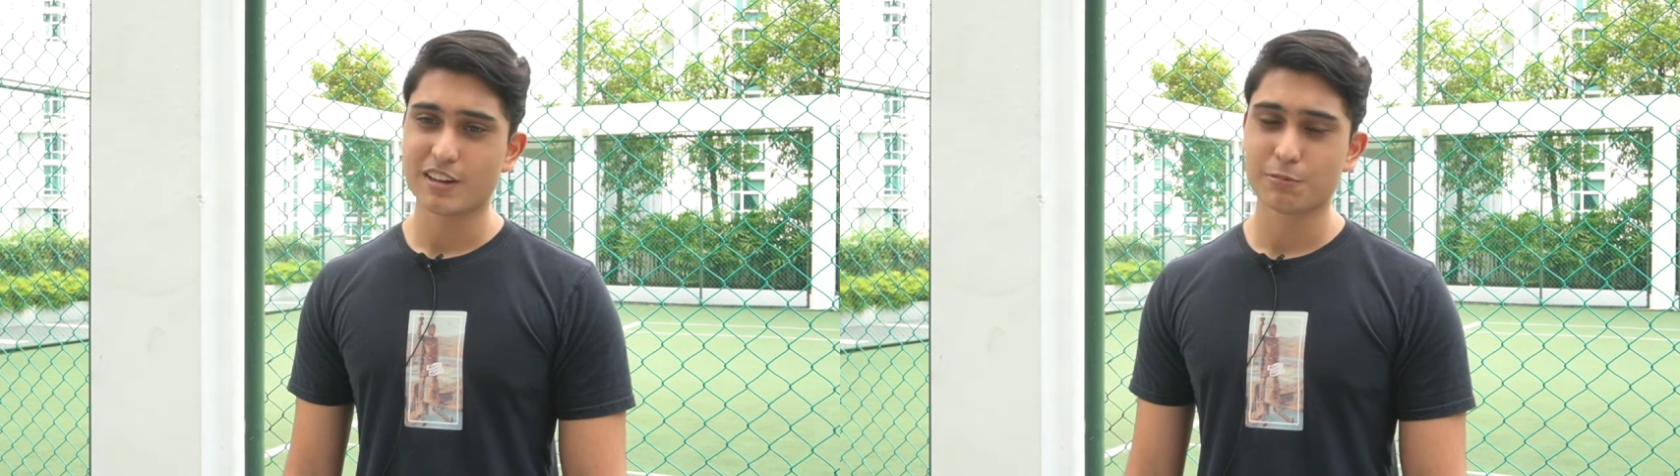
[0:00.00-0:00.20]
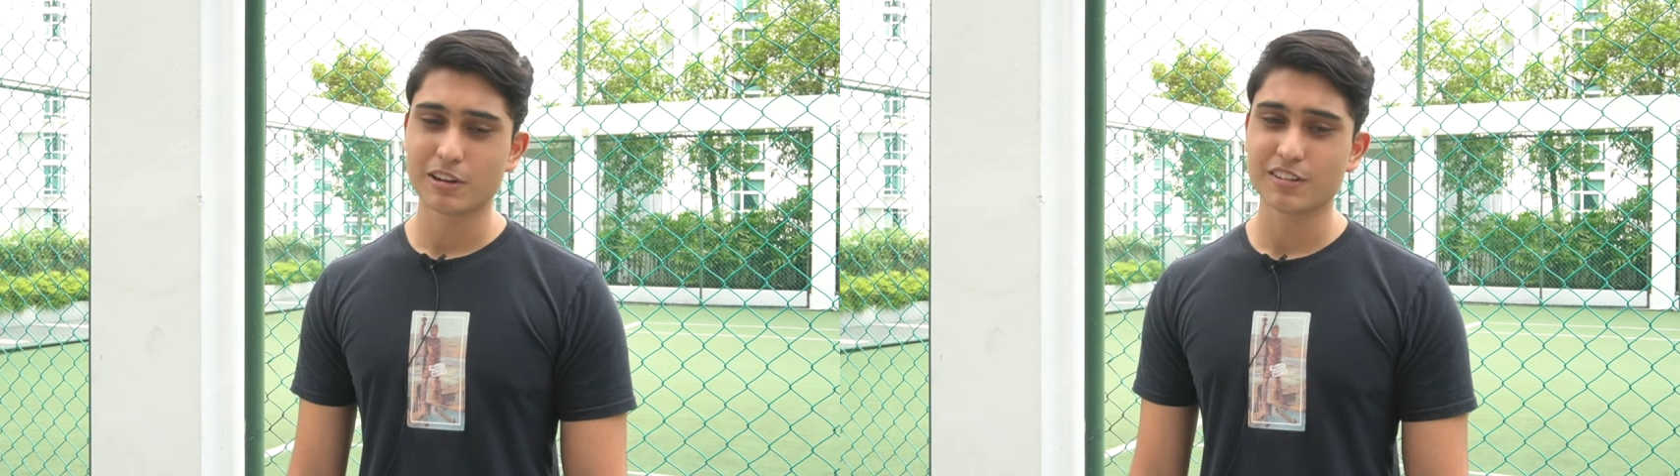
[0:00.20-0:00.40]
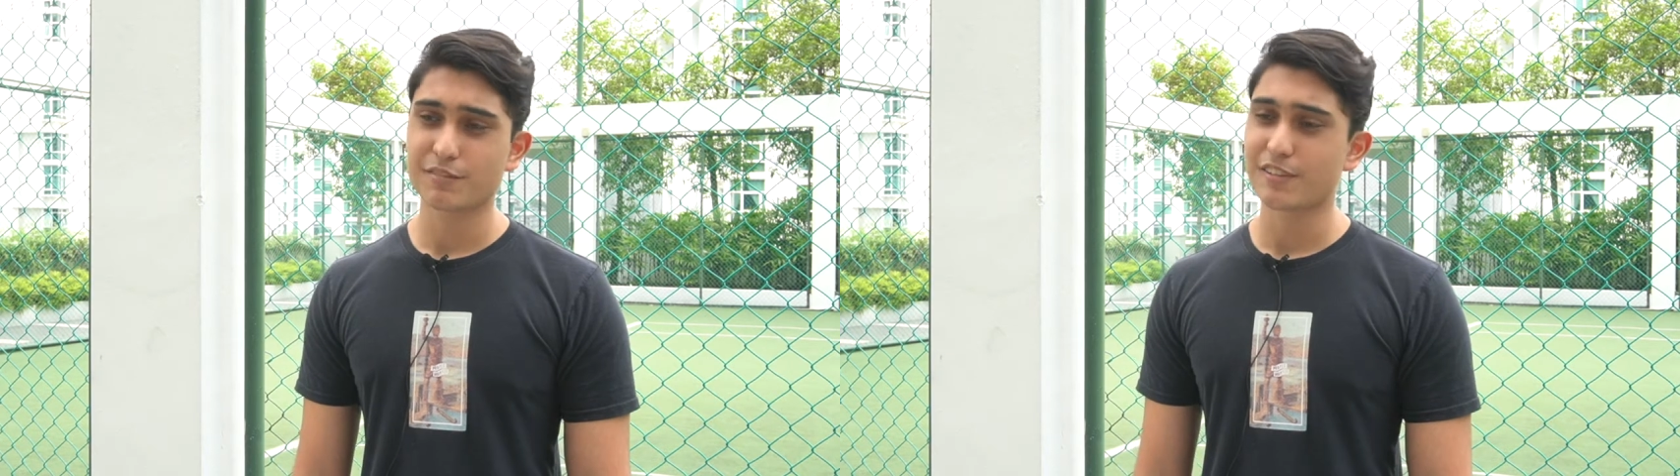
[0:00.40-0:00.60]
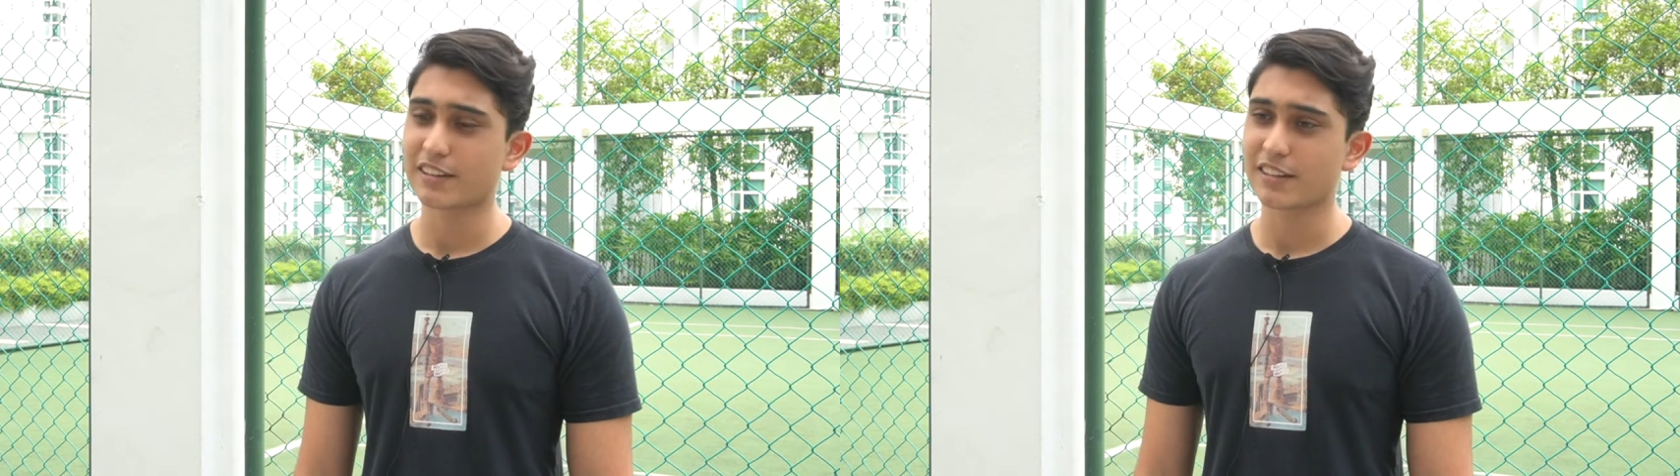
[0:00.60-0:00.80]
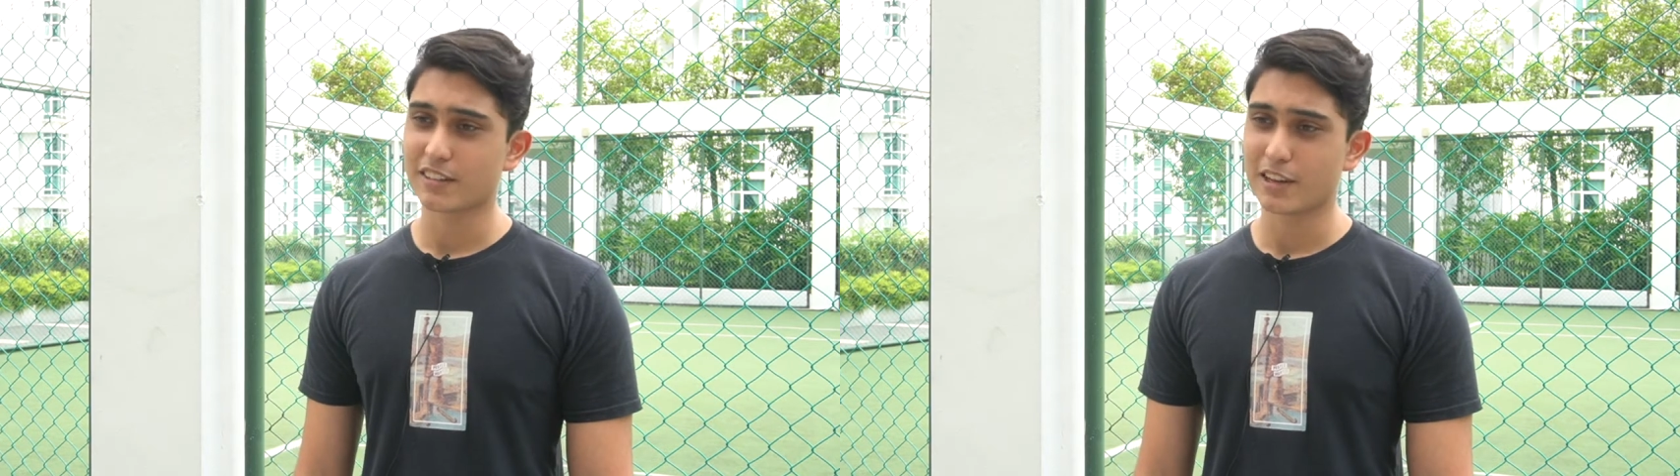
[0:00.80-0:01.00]
as well as the
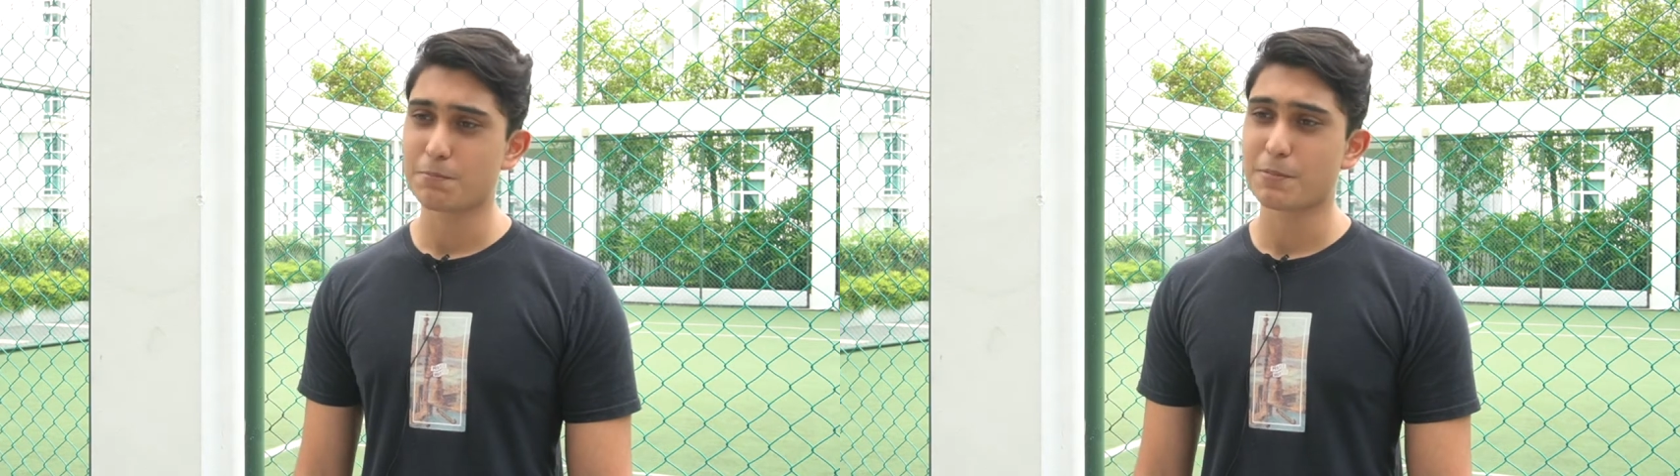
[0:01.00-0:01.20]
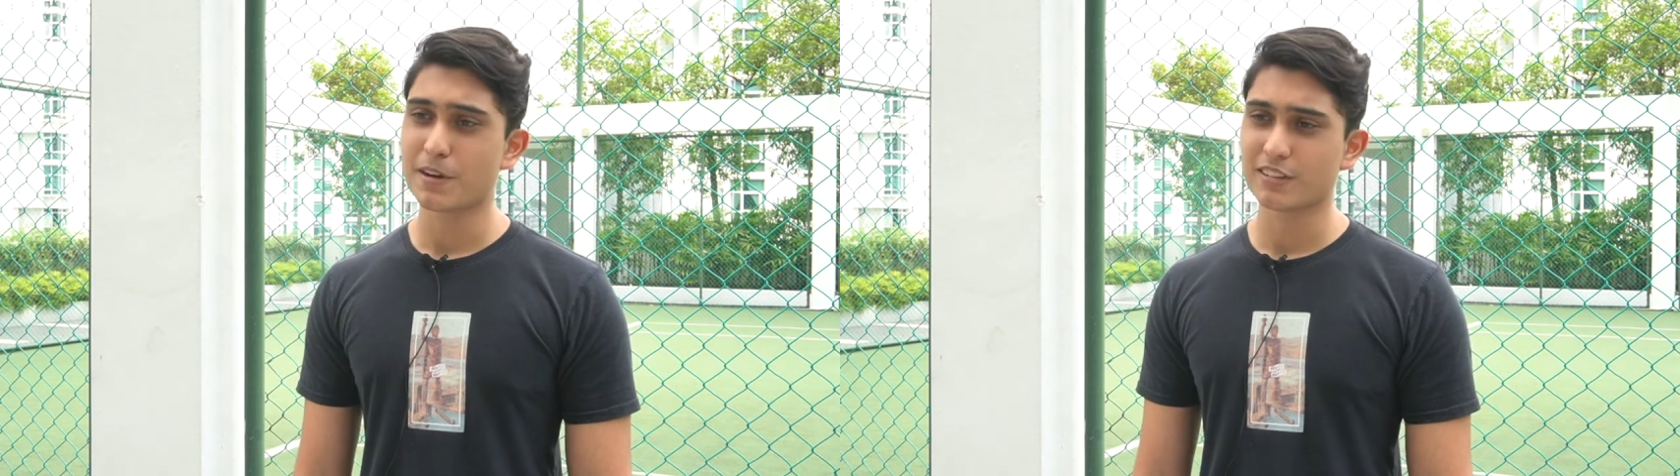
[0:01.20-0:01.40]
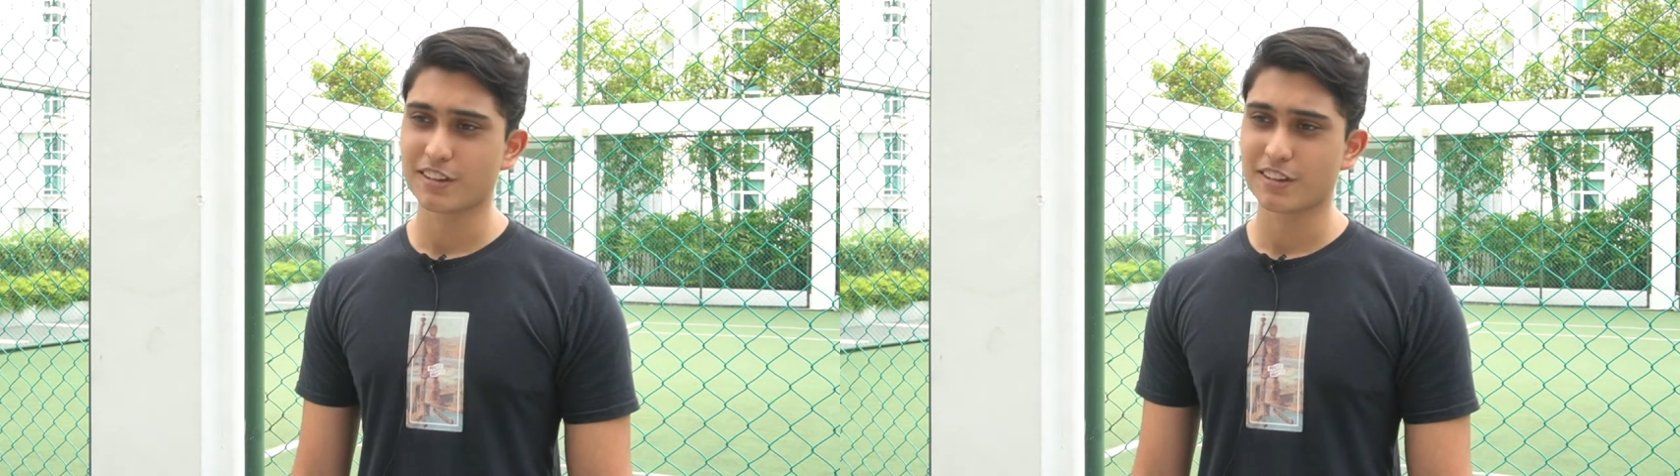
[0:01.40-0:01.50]
fact that they prepare